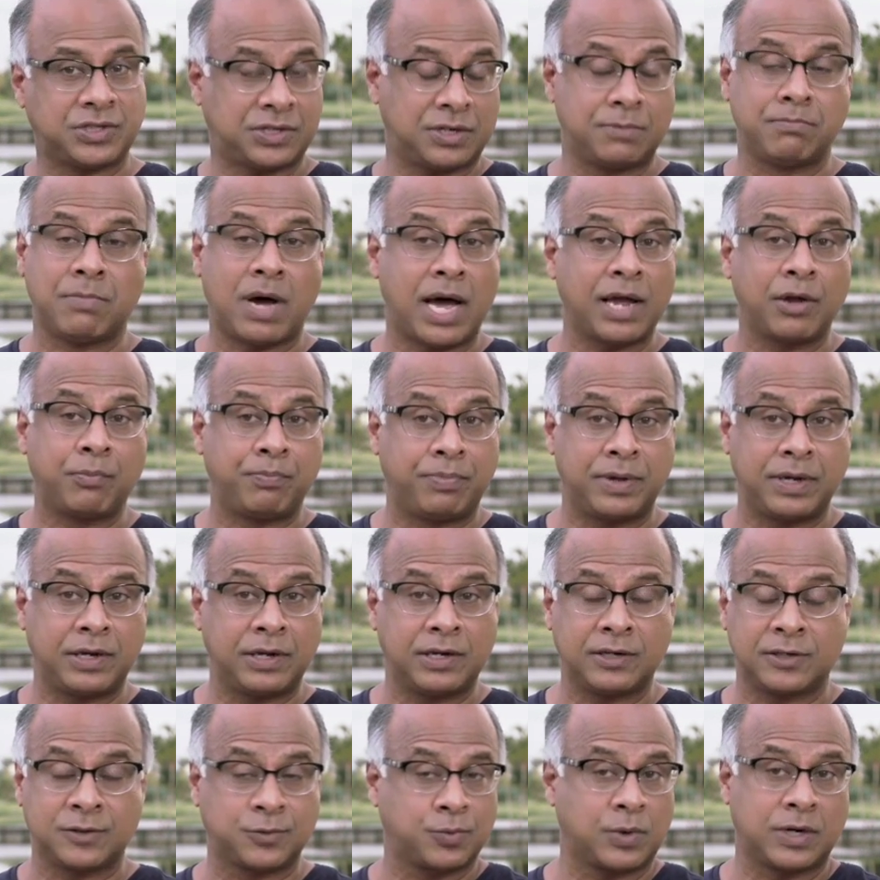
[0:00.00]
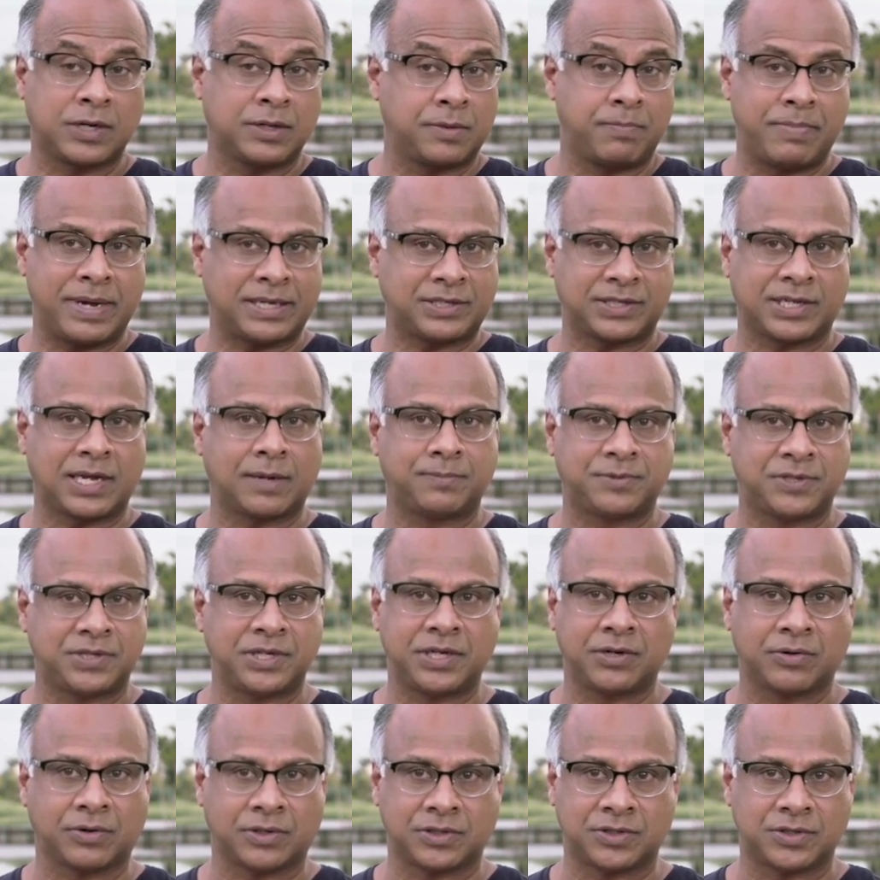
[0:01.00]
in my opinion, is one of the best kept
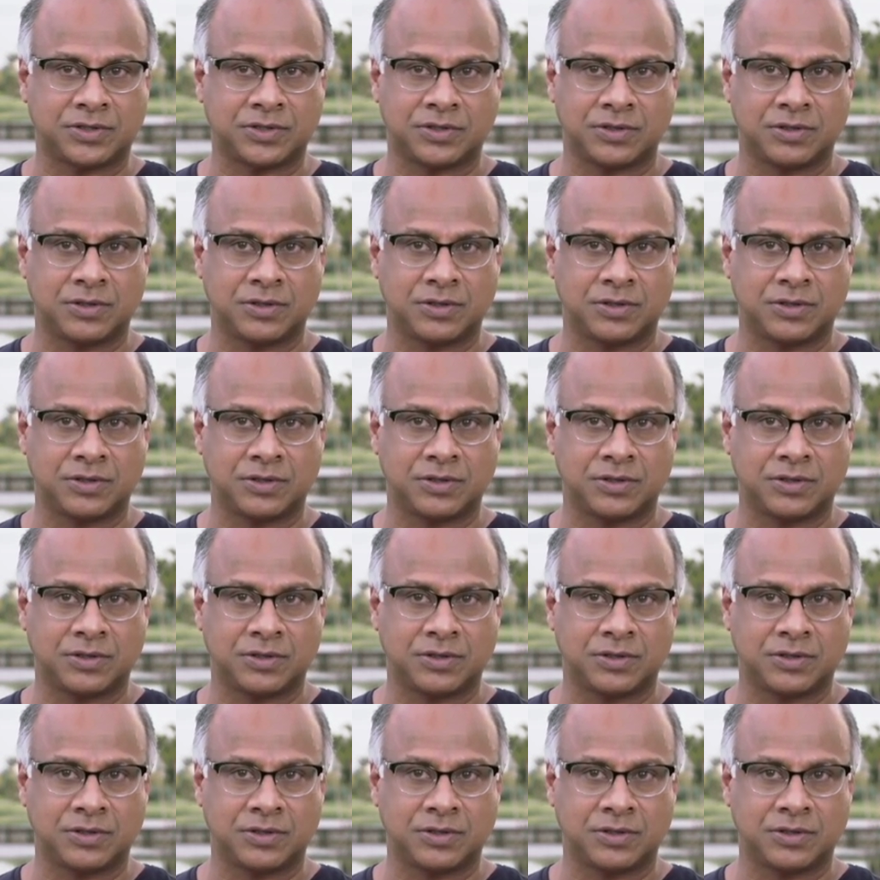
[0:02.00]
secrets. The